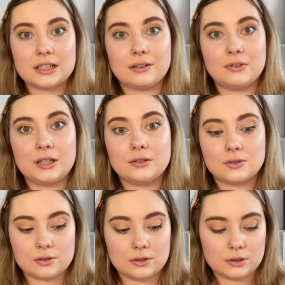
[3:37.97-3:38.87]
if you
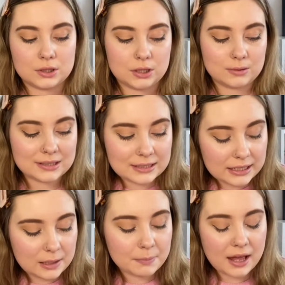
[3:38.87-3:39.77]
struggle to
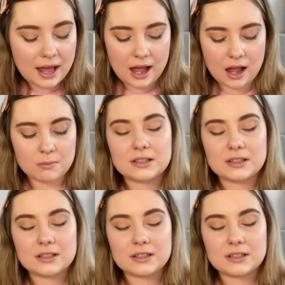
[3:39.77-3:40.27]
sleep um,